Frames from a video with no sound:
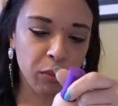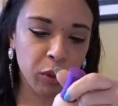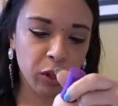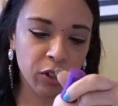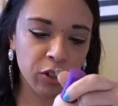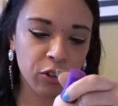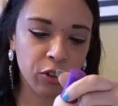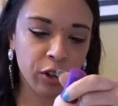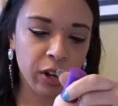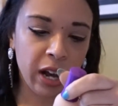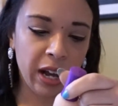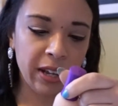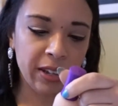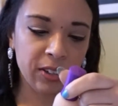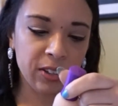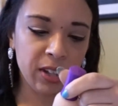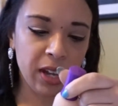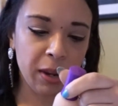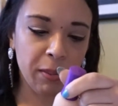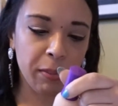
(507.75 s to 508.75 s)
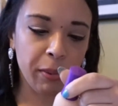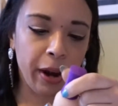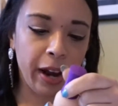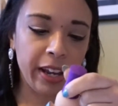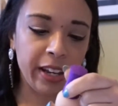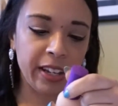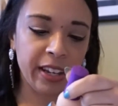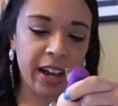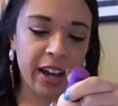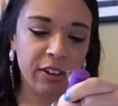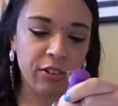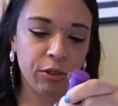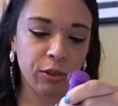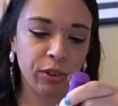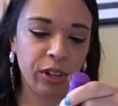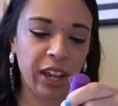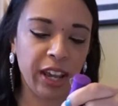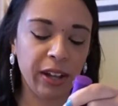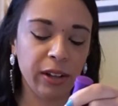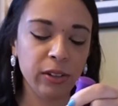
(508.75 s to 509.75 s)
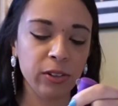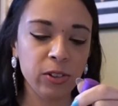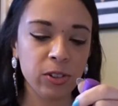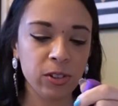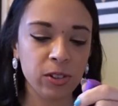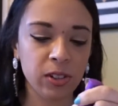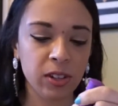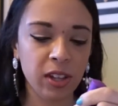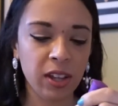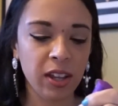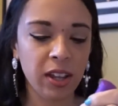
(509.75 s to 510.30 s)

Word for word: moisturize and brighten natural nails.